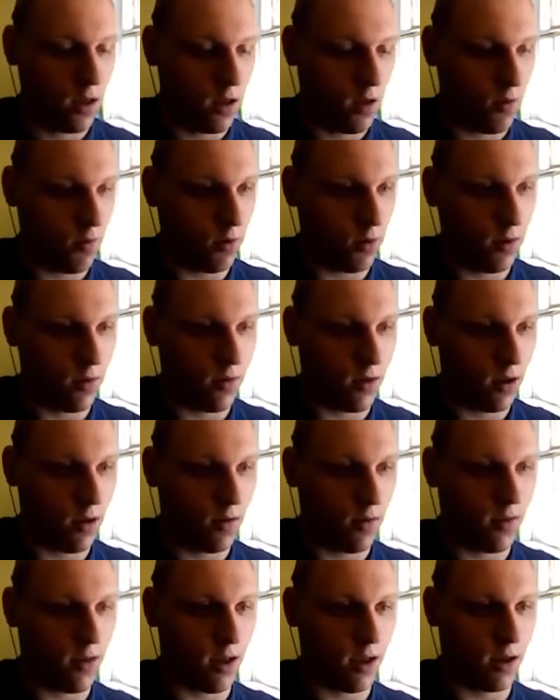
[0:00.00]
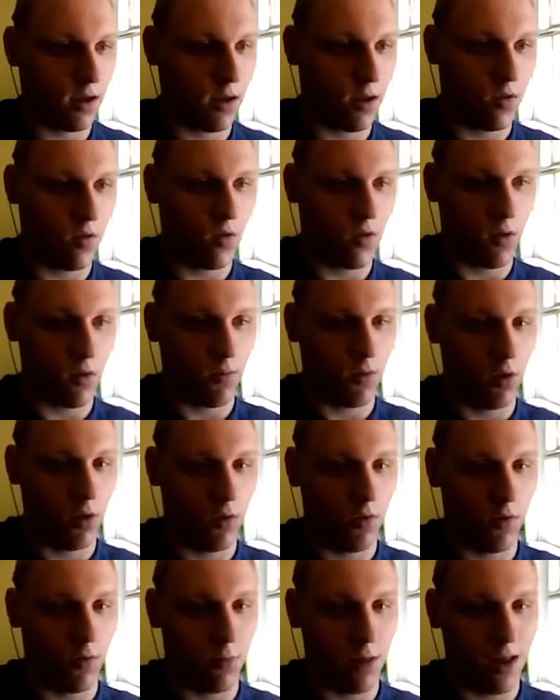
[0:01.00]
What the title tag does is I want
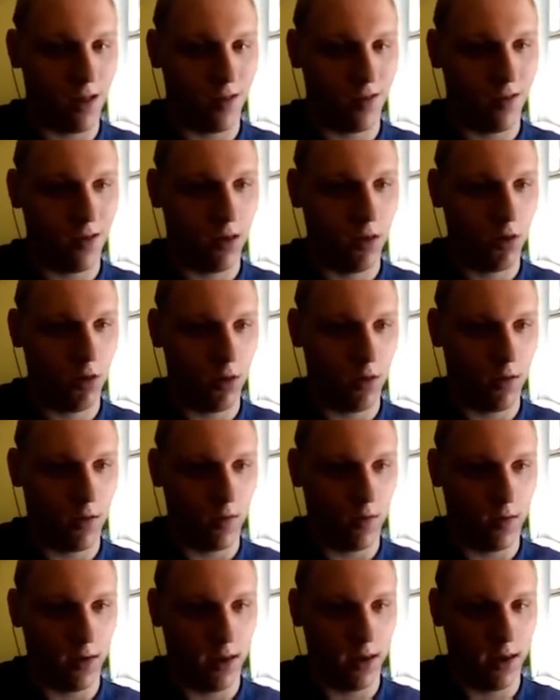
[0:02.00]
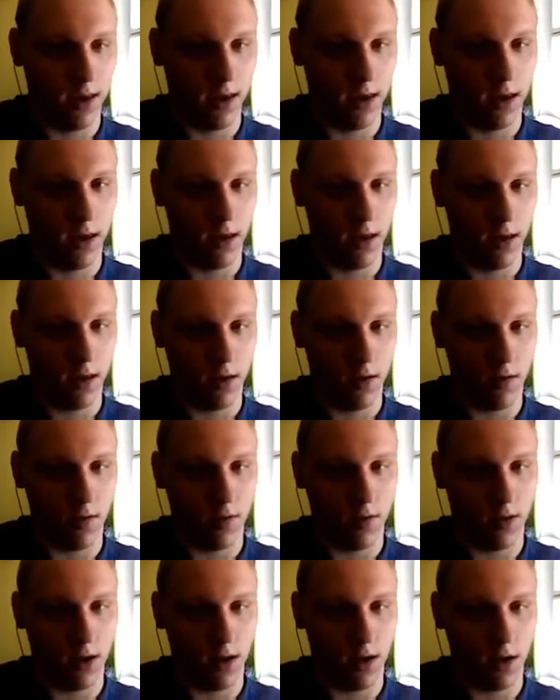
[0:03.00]
you to pay attention to the
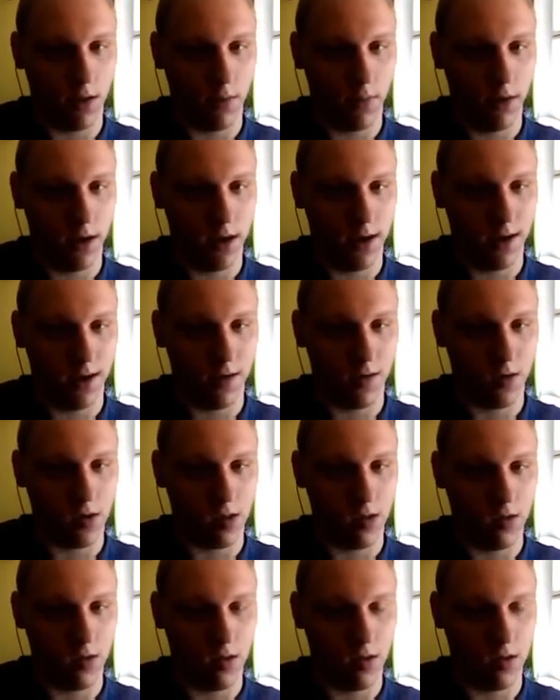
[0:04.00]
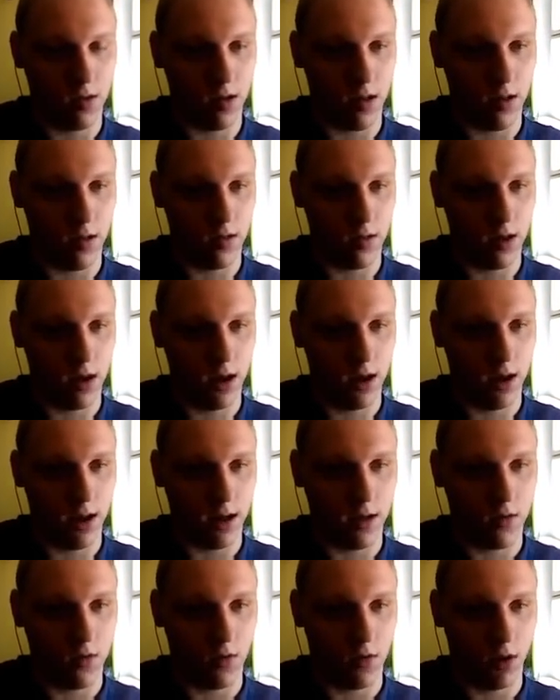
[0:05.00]
title up here. As you can see, it says
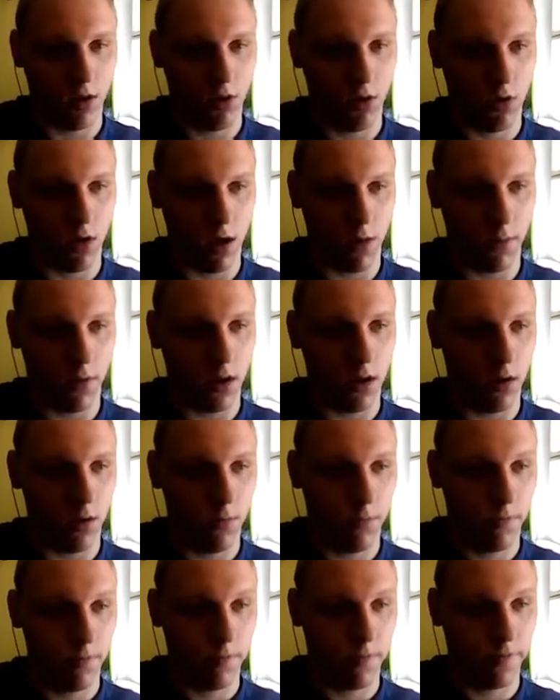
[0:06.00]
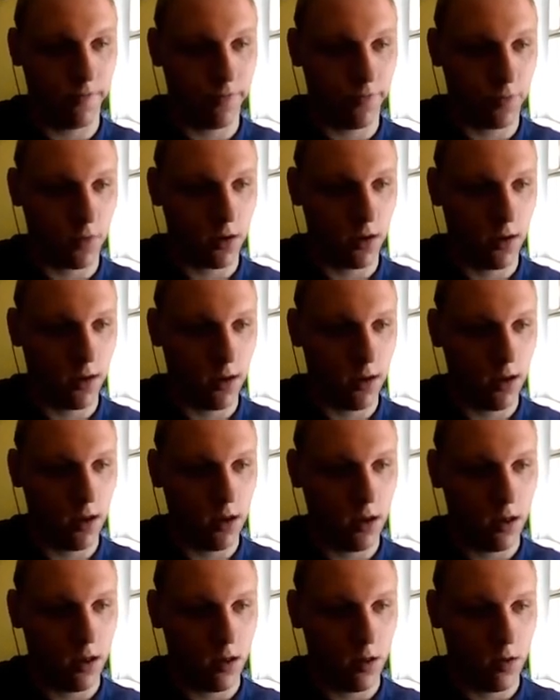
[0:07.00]
index.html.
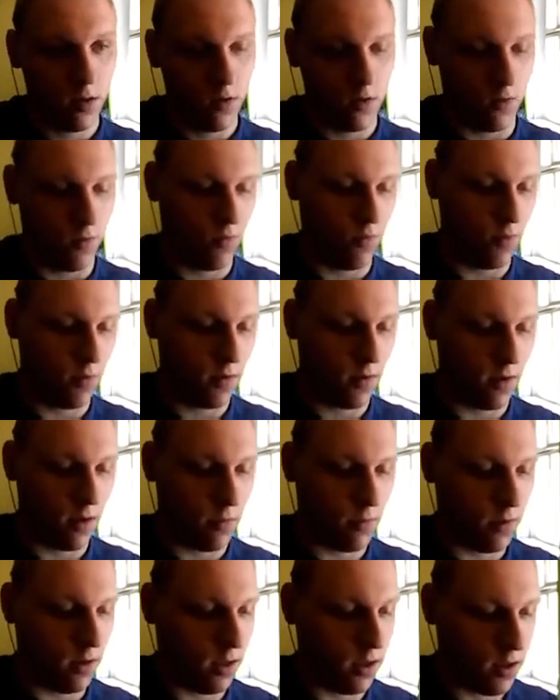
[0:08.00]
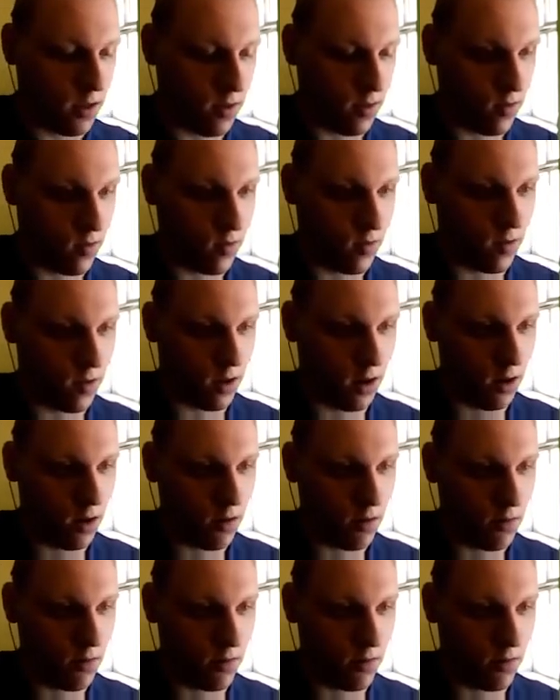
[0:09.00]
So what you want to type in here is title,